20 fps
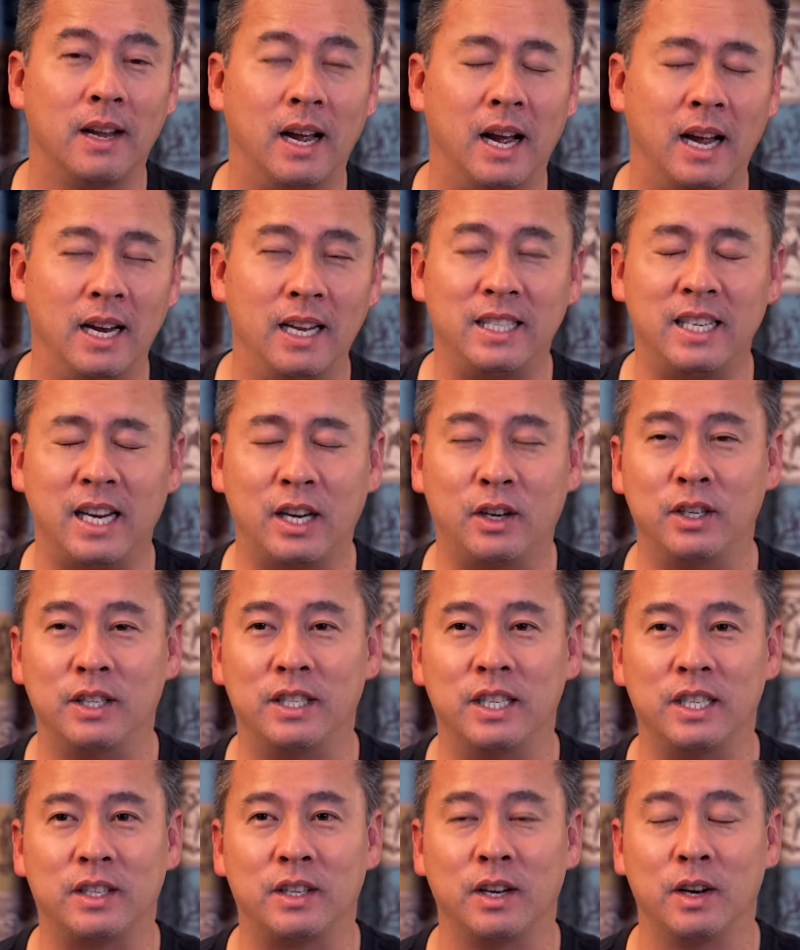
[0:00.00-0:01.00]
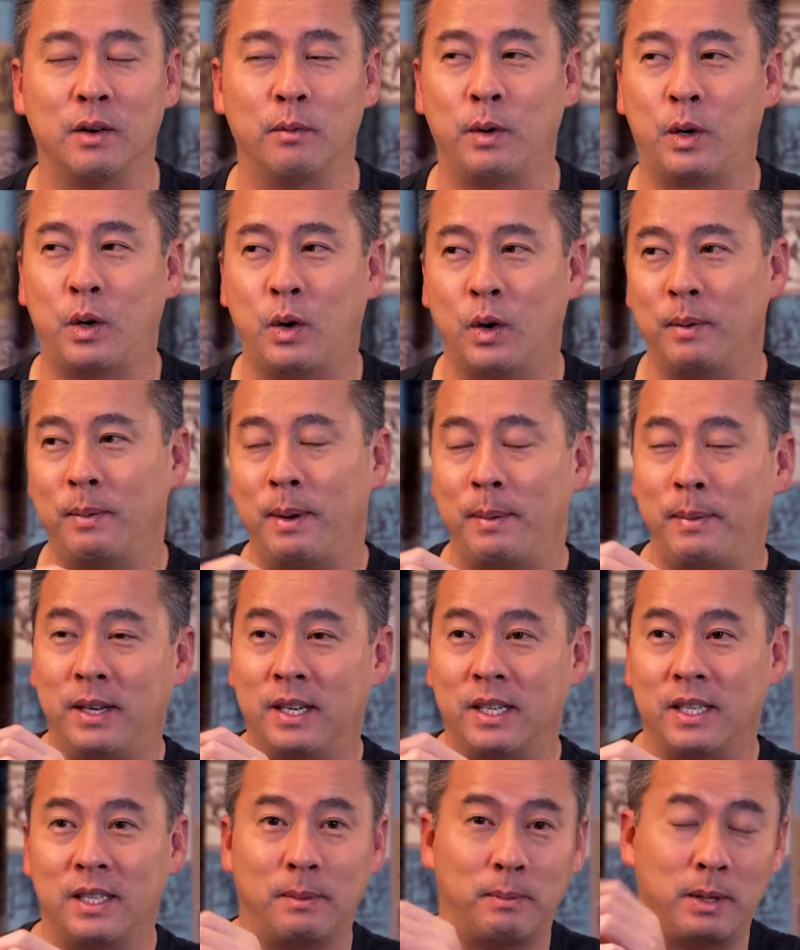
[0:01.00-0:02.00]
At least I could just record maybe
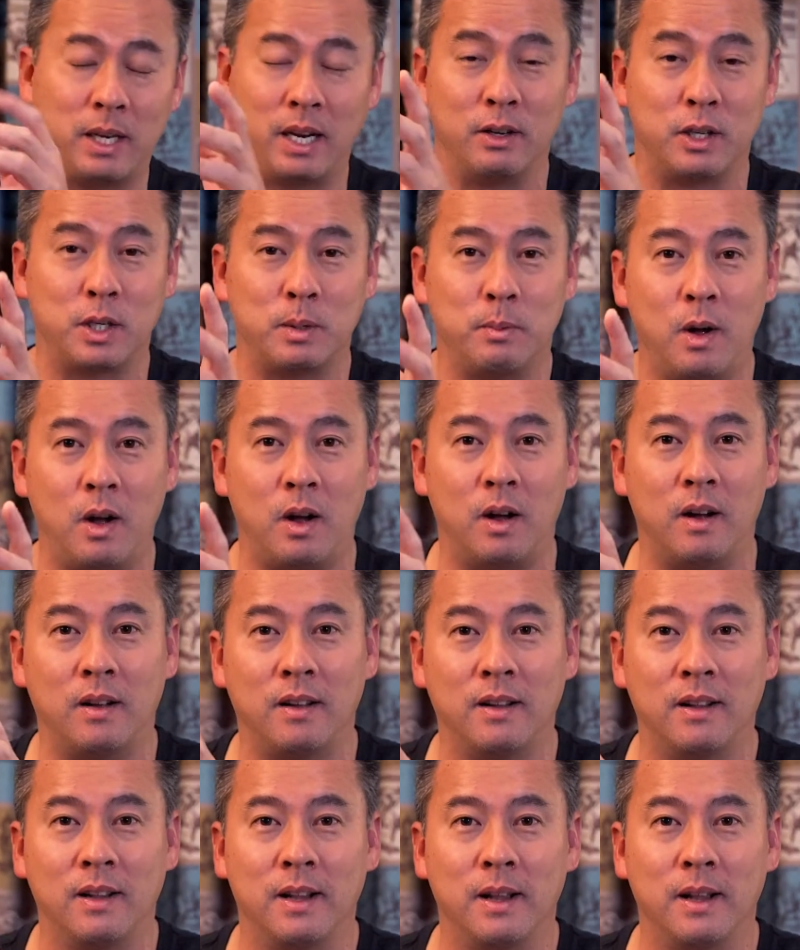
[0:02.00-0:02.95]
just something else small.